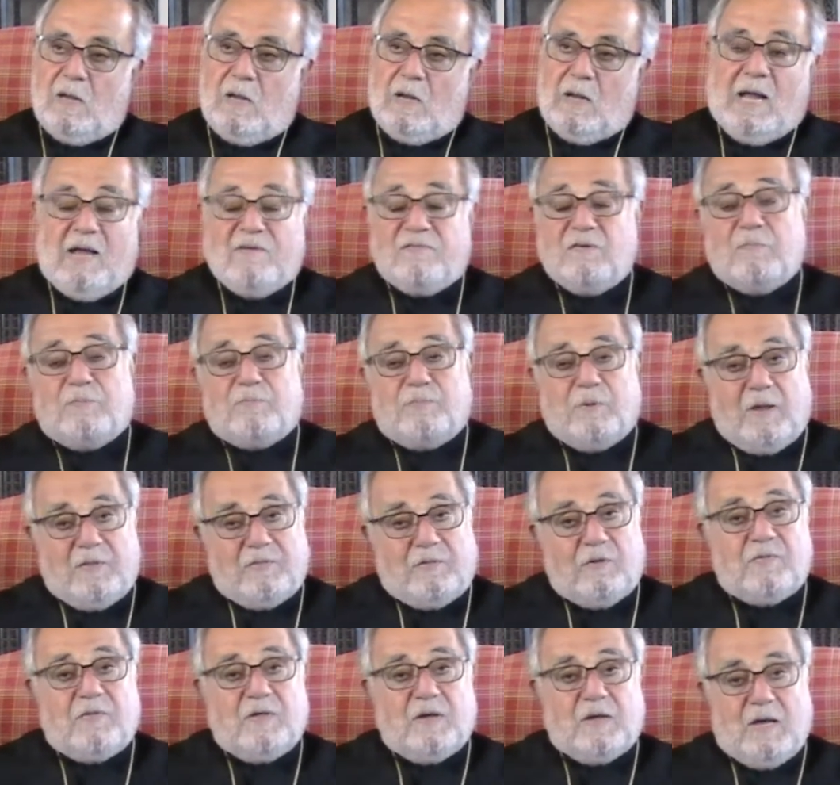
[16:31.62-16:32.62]
I have a
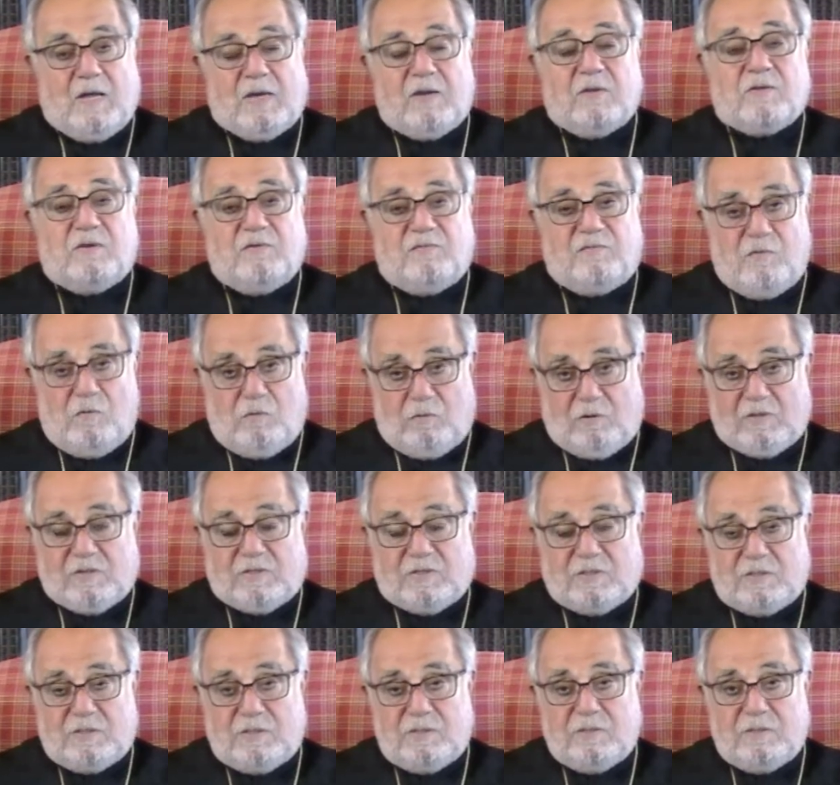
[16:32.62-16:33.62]
brother that got a
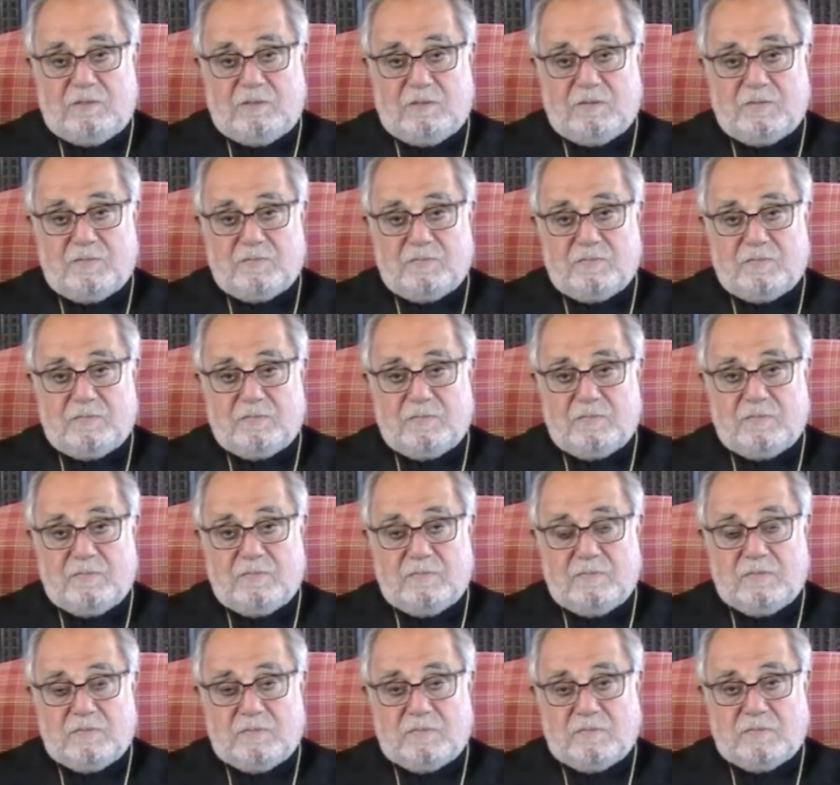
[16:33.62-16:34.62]
divorce.
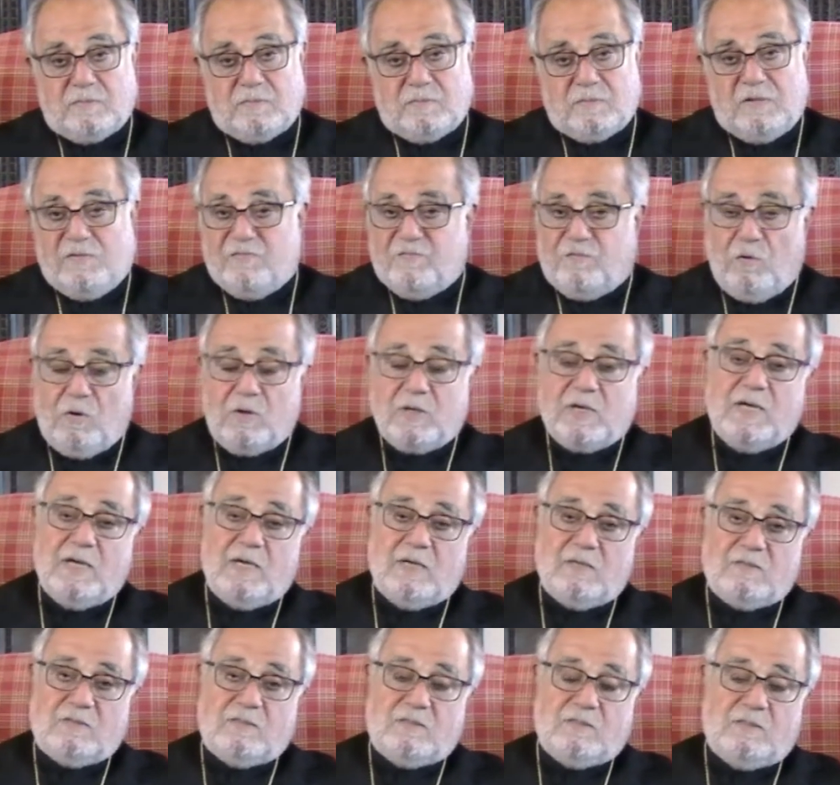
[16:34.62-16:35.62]
4
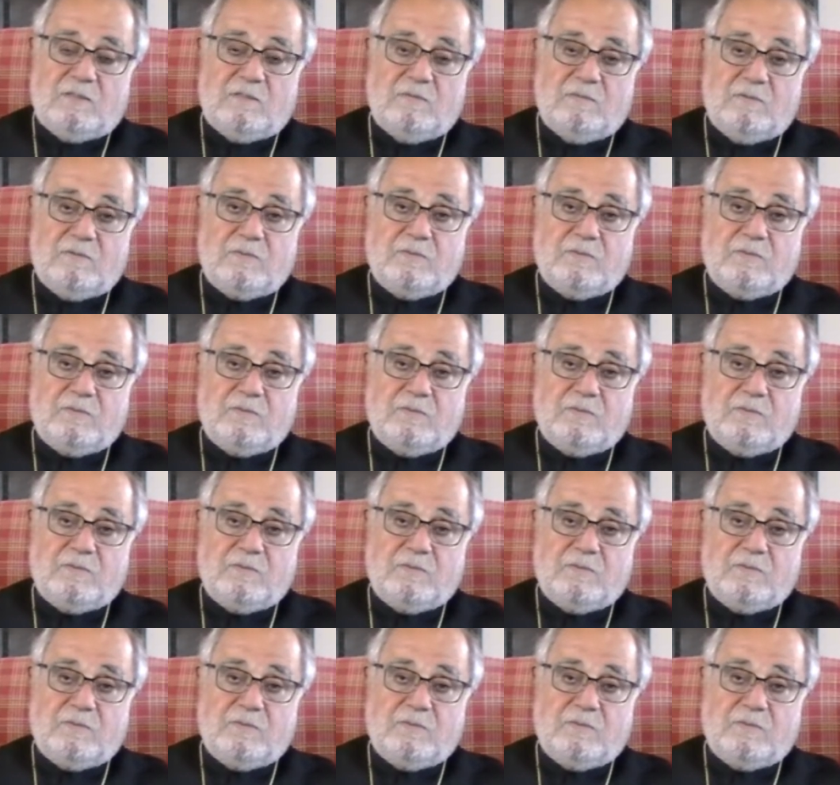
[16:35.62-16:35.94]
kids.